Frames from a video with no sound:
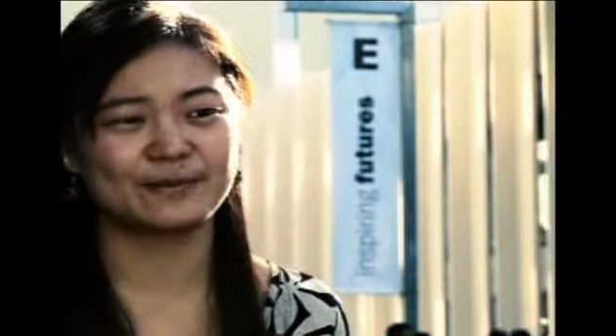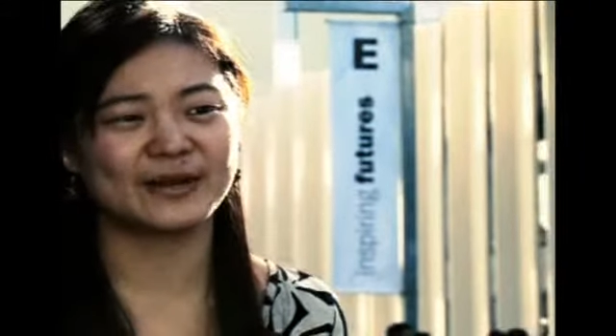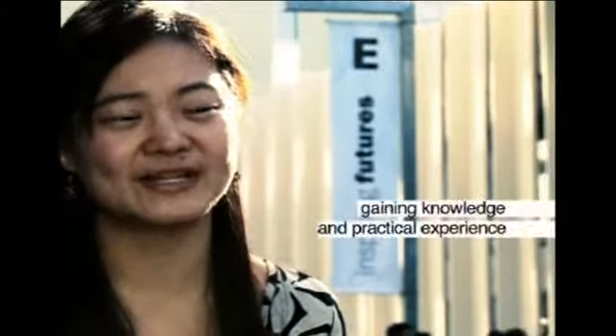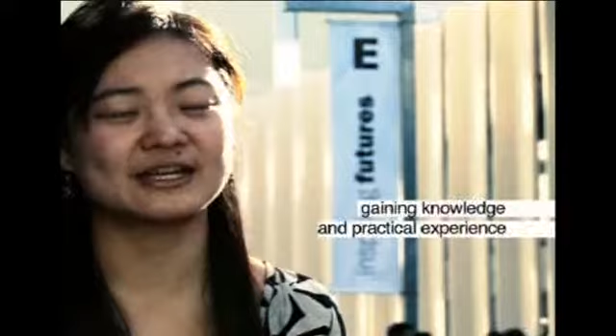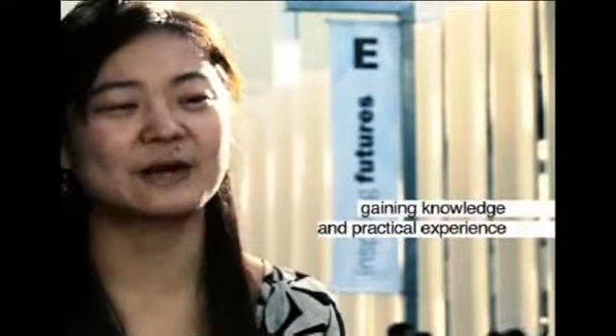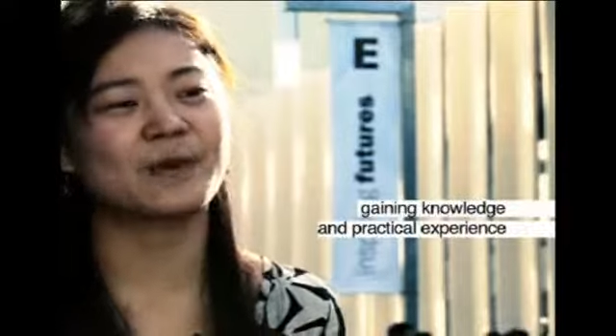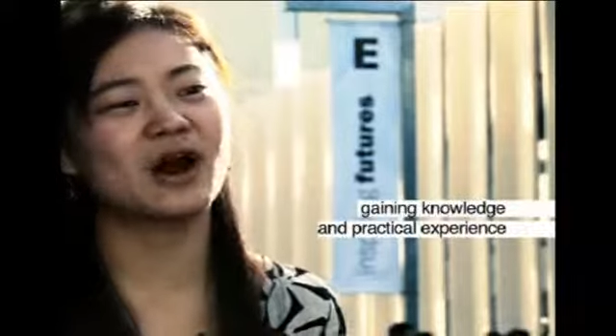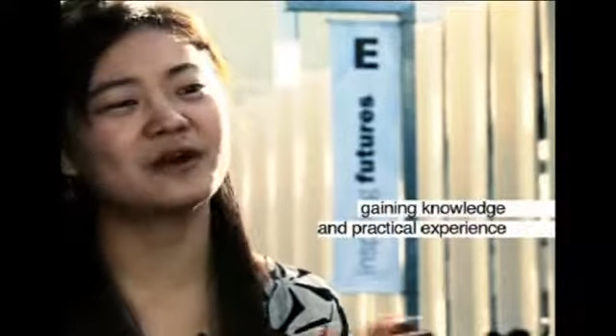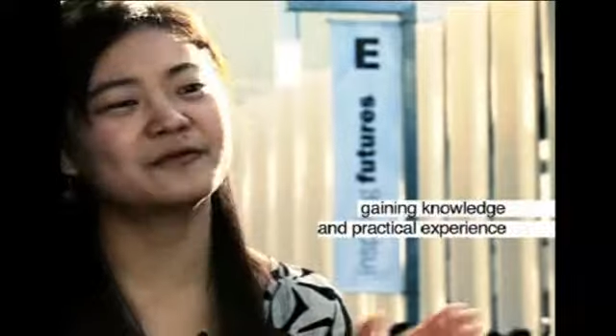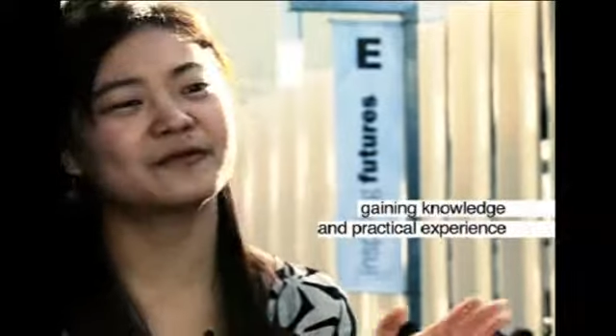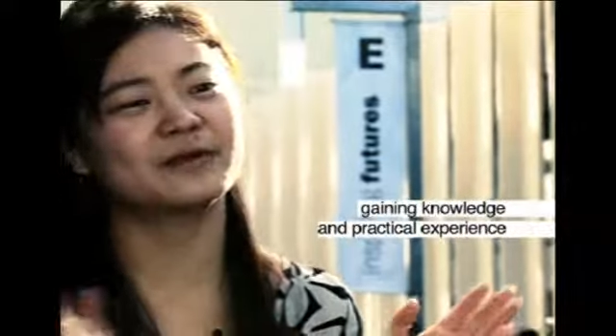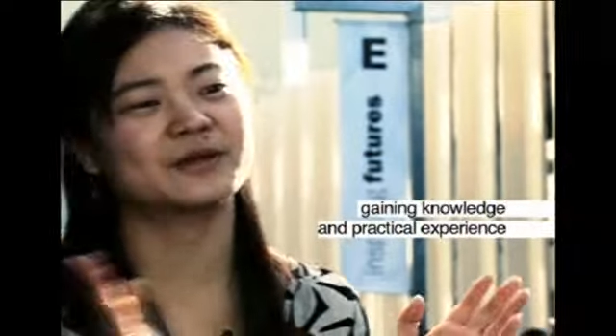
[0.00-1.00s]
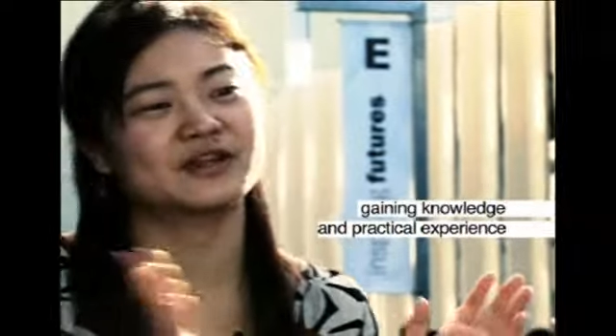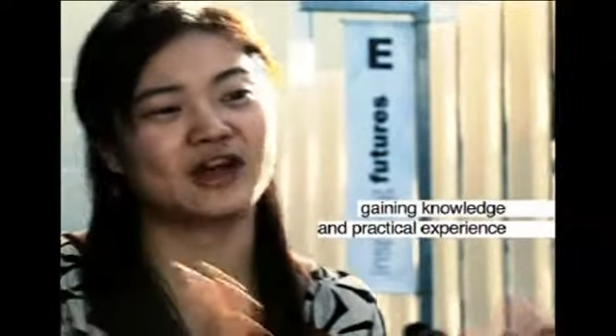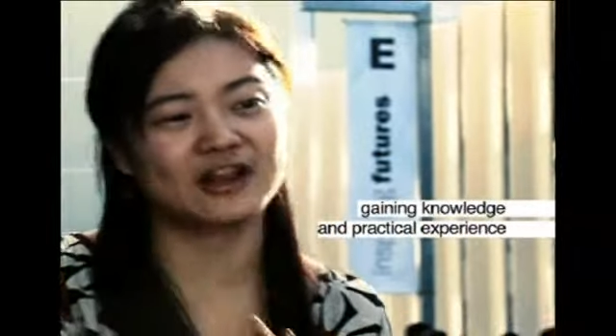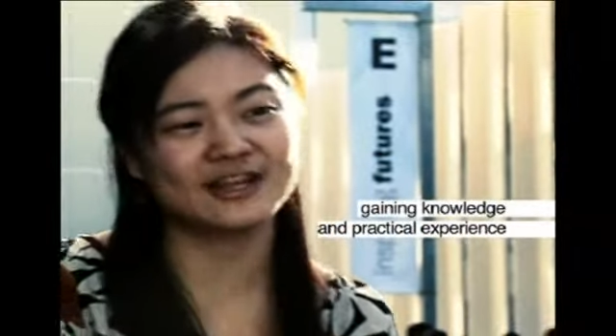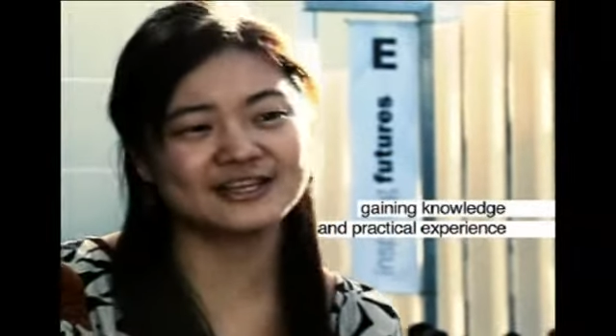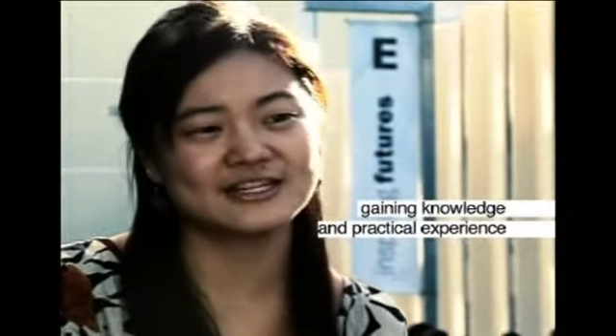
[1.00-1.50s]
but apart from the
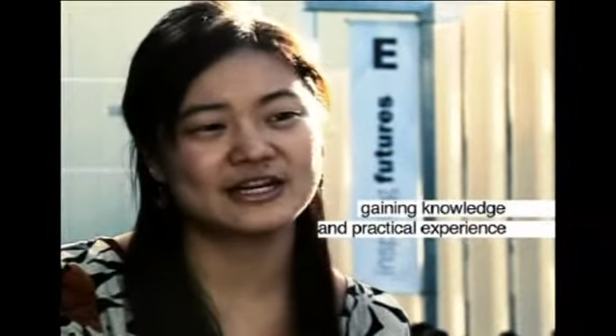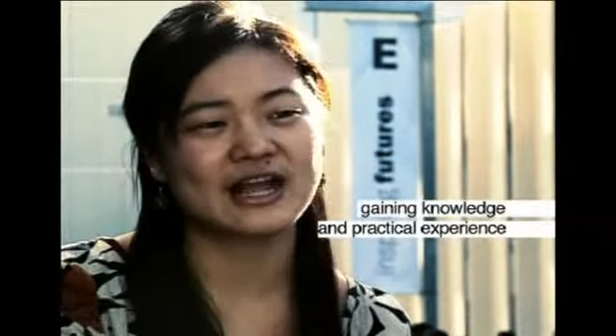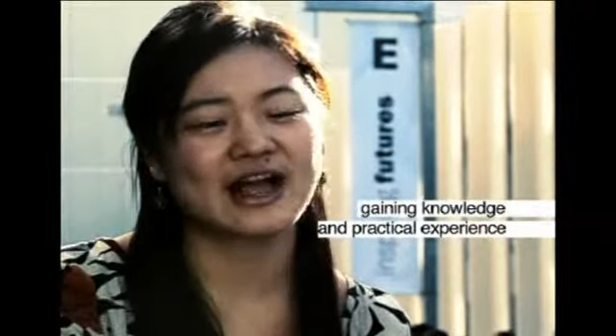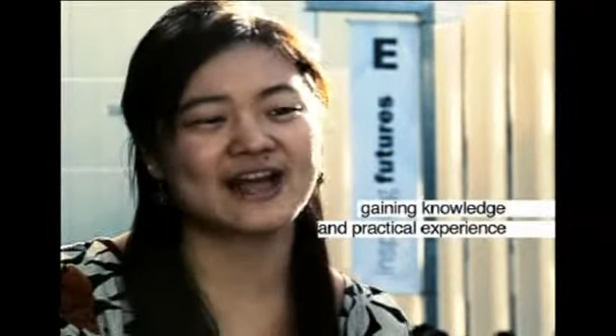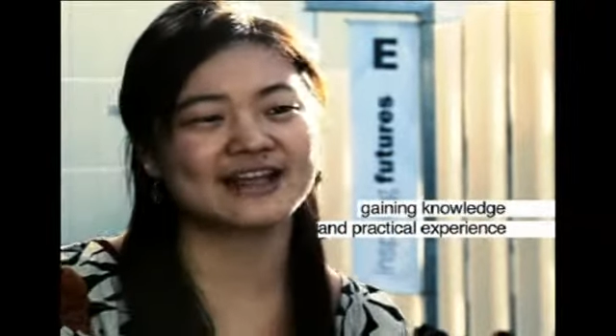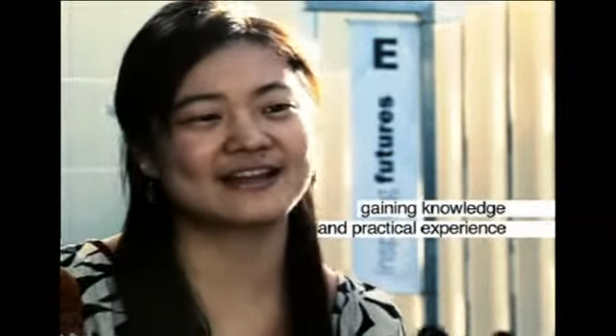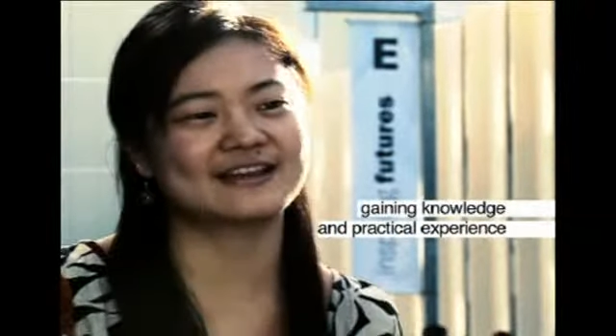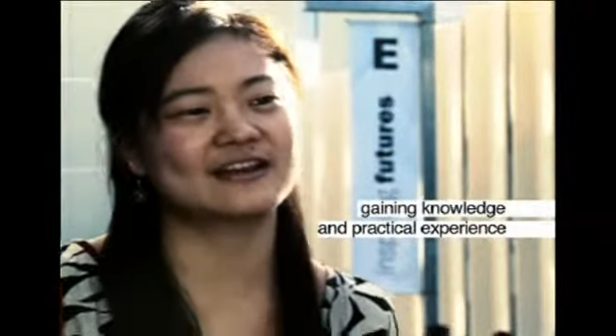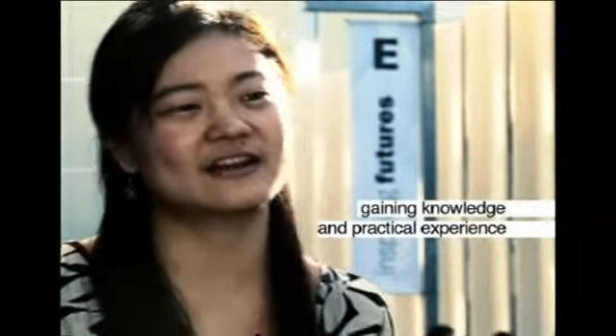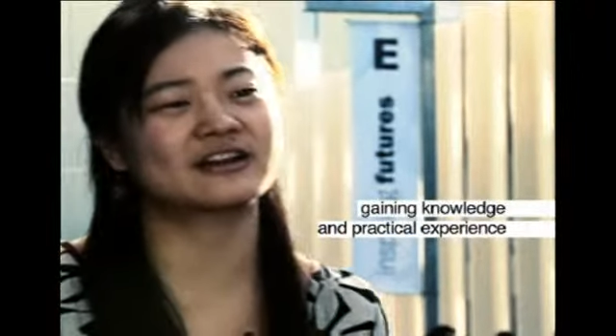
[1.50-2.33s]
knowledge, I can